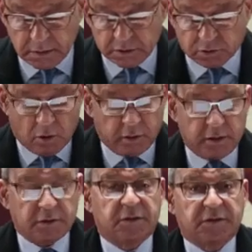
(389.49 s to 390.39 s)
his
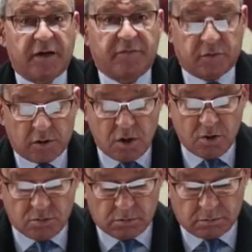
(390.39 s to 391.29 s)
audiences have
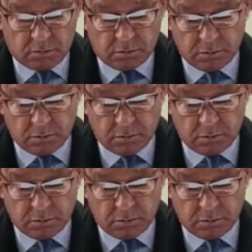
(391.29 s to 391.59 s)
grown